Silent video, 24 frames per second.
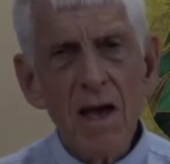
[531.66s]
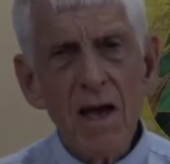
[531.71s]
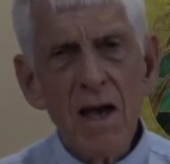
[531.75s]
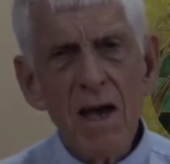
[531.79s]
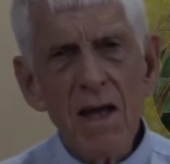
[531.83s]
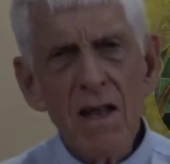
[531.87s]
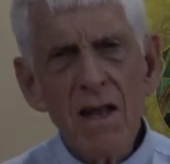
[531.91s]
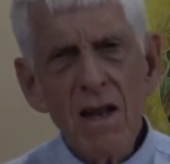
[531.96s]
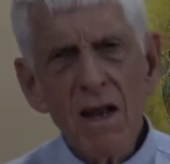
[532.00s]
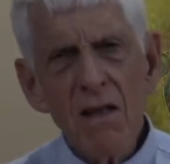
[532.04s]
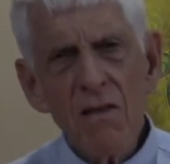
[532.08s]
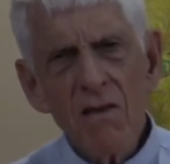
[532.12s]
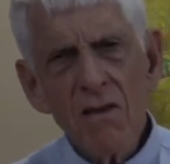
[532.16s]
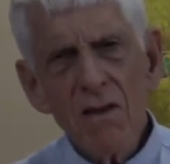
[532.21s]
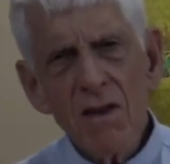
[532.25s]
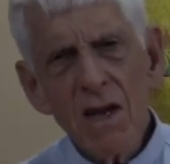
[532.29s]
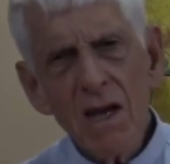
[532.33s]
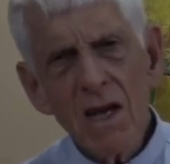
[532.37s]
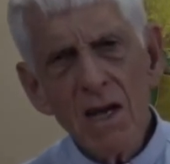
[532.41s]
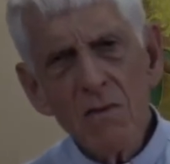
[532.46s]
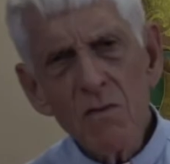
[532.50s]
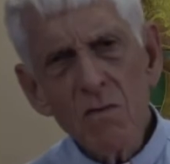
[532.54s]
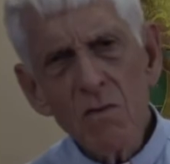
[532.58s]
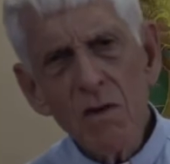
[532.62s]
And at other
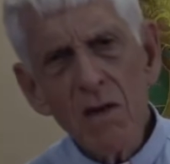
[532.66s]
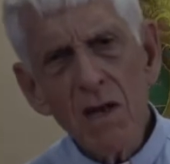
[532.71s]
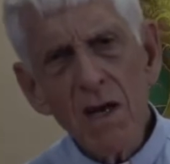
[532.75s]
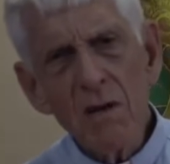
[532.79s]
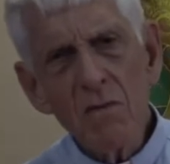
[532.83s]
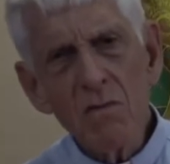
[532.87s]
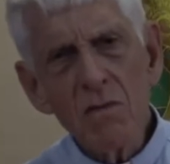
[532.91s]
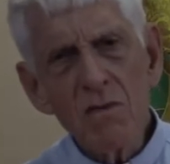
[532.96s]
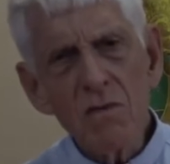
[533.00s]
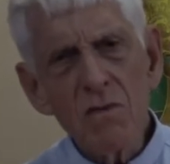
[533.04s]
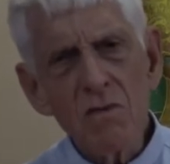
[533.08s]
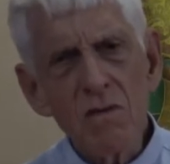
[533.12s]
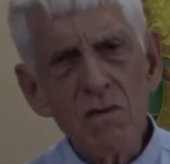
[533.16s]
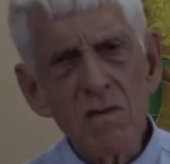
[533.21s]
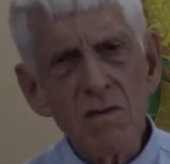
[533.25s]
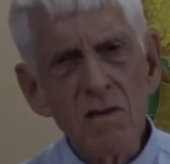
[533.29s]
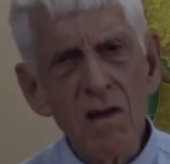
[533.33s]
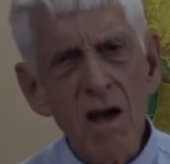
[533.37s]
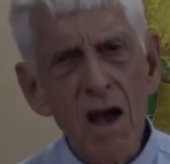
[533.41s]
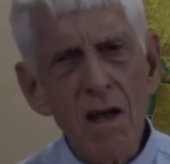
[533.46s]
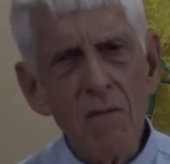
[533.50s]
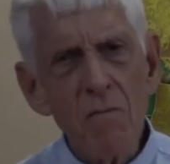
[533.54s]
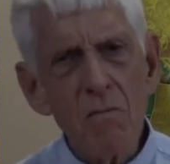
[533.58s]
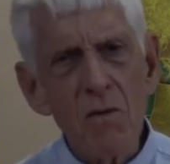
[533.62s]
times when I was
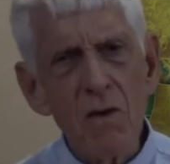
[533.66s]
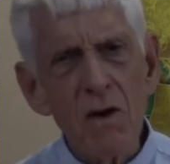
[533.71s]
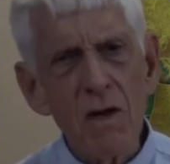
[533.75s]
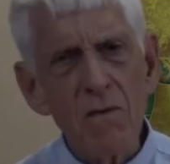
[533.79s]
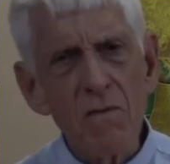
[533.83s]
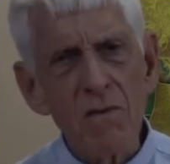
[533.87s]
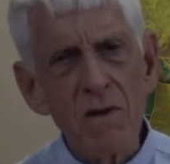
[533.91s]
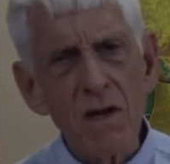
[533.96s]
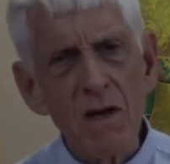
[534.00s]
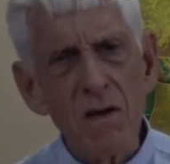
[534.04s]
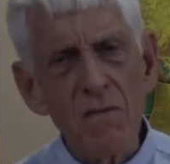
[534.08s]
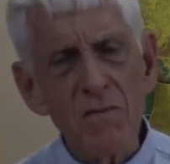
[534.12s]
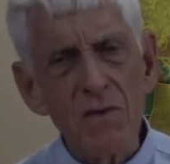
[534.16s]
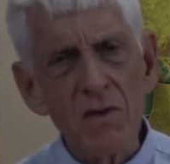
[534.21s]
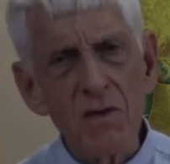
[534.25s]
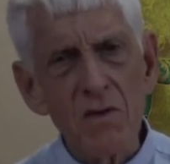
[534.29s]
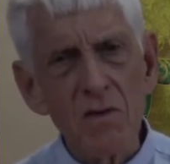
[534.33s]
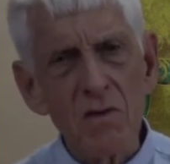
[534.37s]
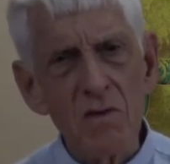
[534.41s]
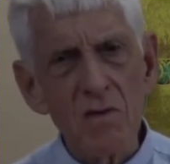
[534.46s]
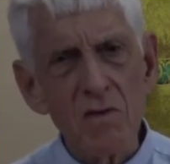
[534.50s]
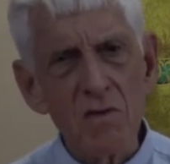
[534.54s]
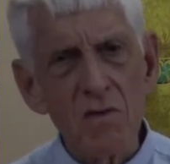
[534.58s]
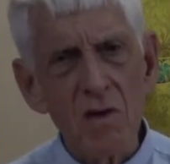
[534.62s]
not brave enough to
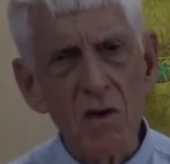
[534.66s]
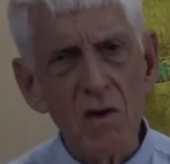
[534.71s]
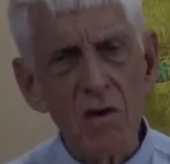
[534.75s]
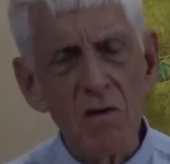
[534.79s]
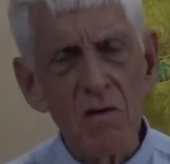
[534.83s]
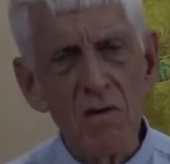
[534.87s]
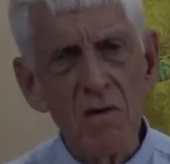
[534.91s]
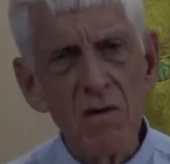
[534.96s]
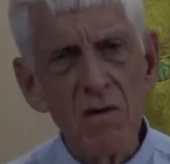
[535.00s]
do so.